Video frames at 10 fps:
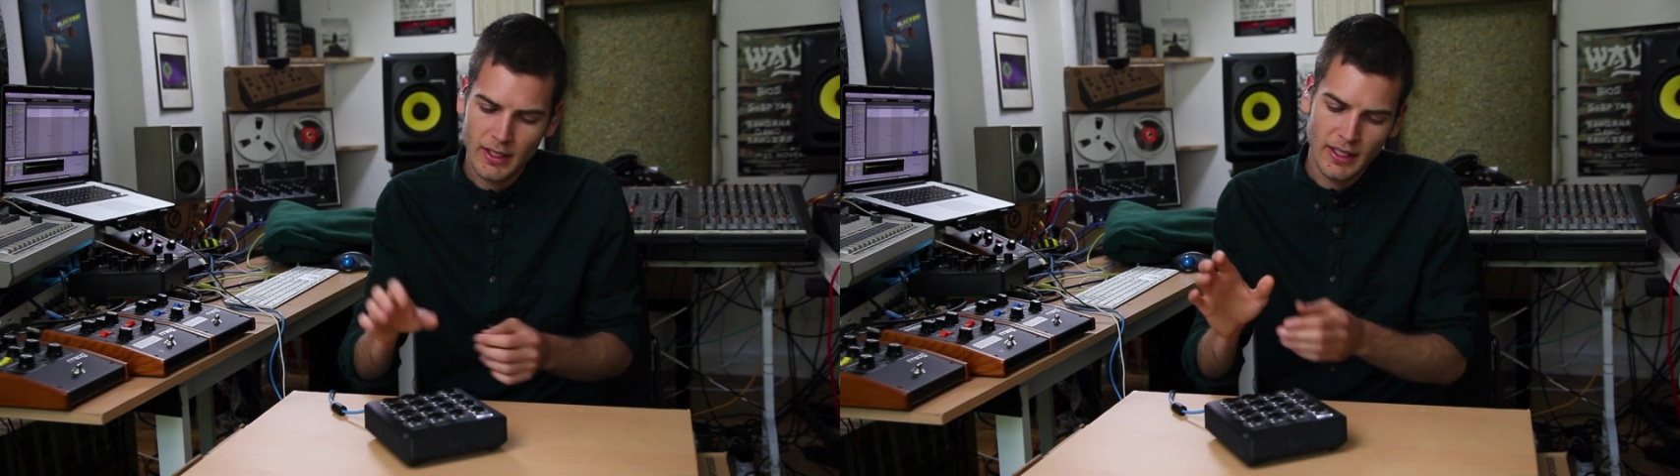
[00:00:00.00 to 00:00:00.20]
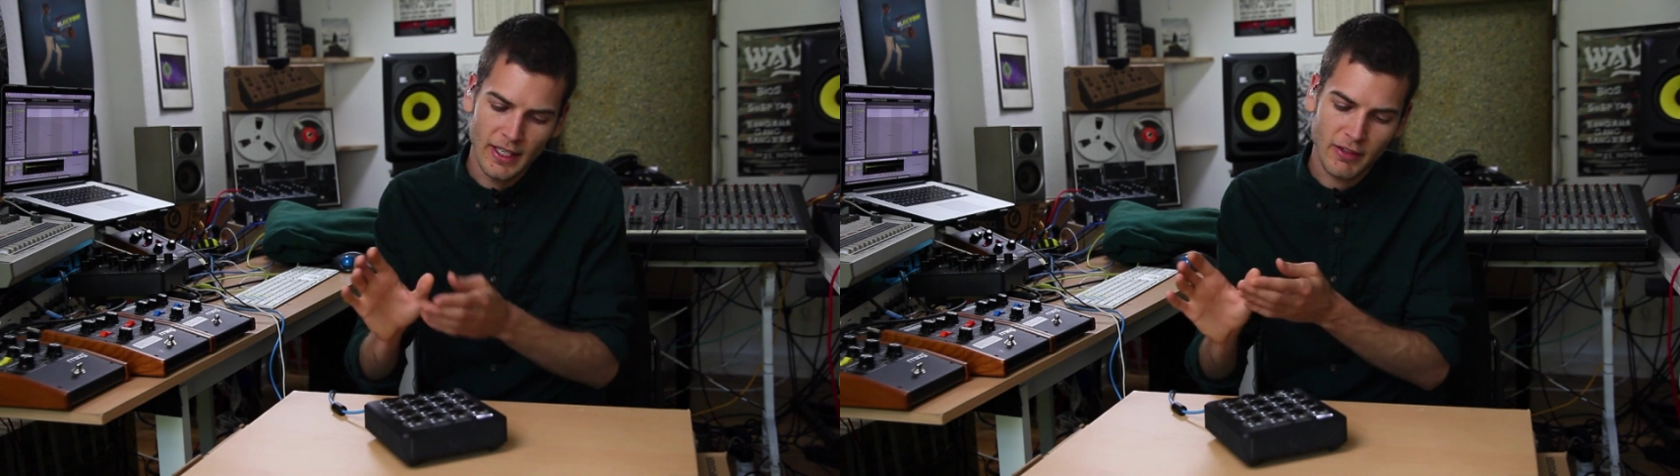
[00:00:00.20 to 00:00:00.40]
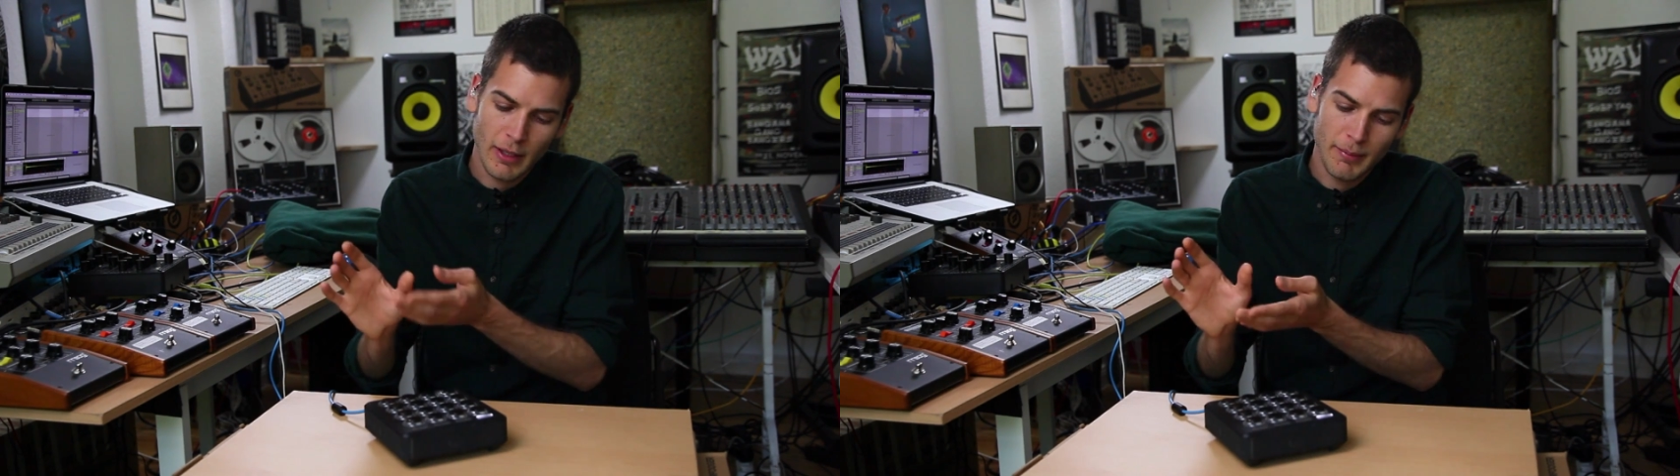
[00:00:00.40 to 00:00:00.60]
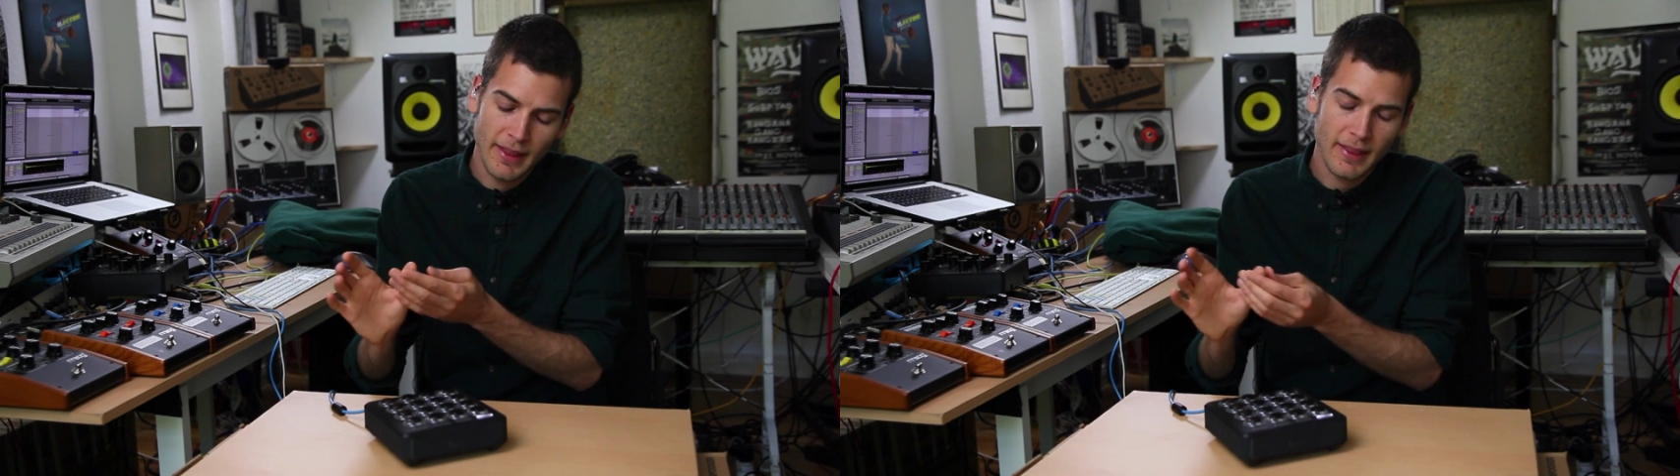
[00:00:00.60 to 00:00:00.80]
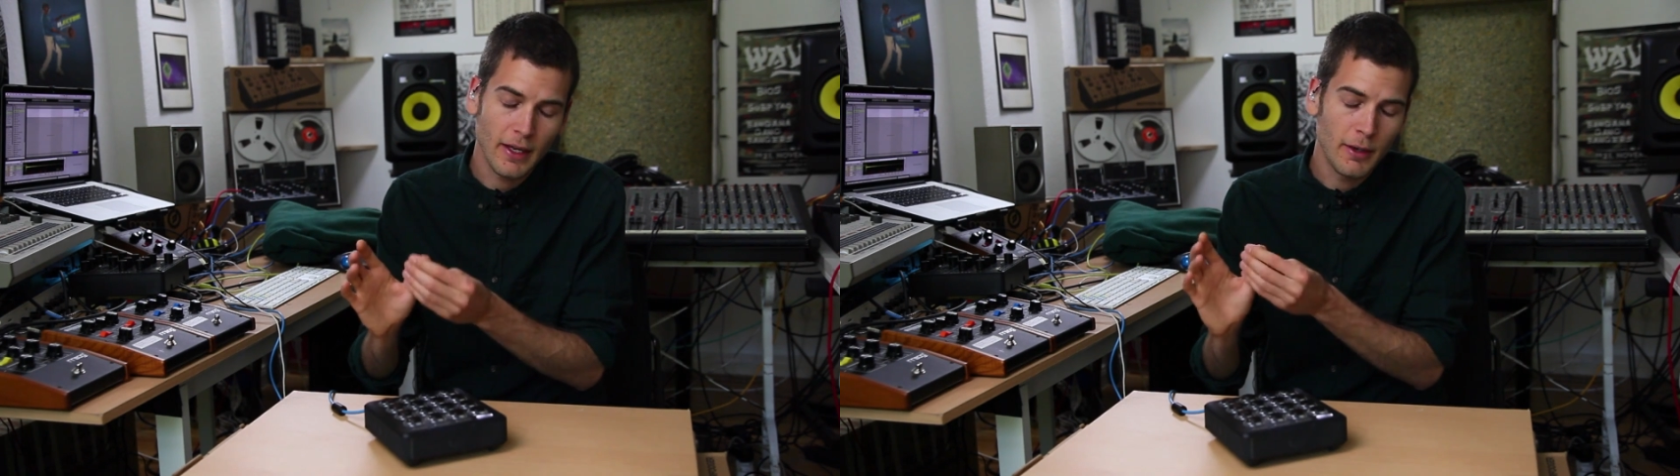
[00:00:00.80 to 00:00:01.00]
I've got my
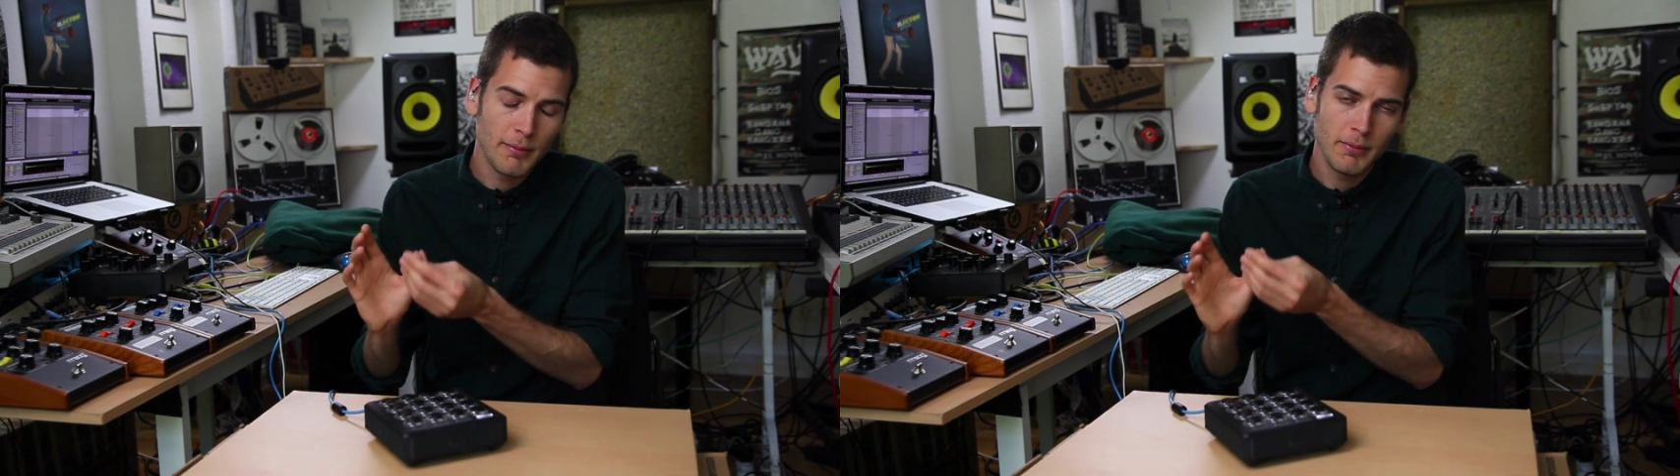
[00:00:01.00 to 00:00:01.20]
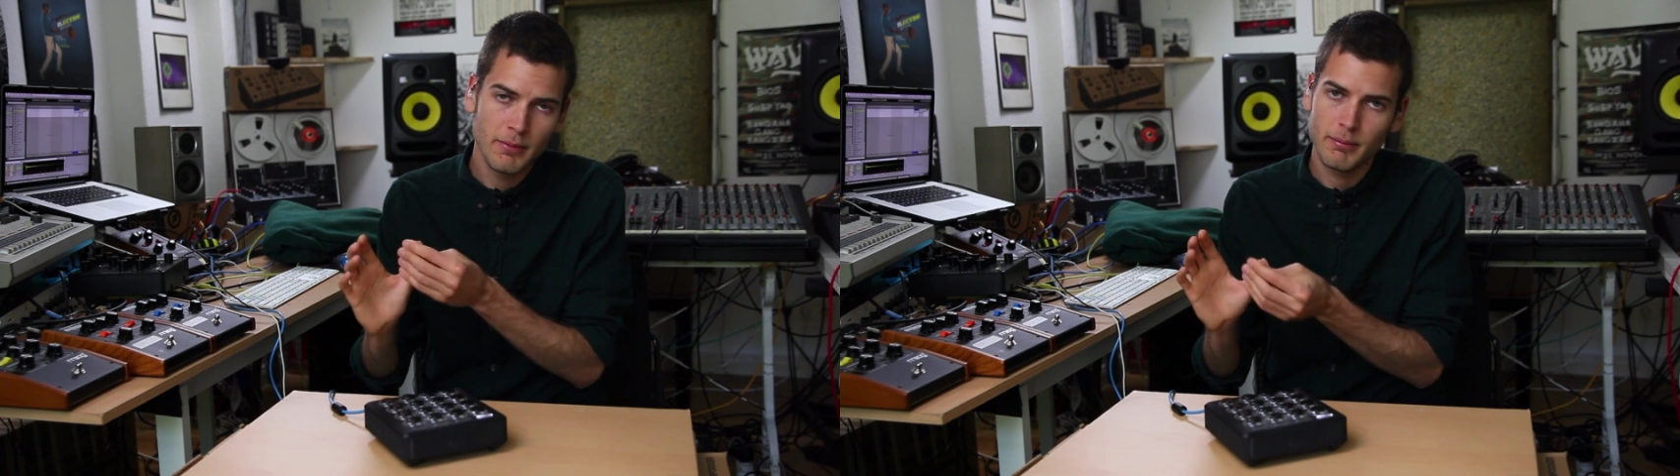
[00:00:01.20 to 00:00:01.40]
thumb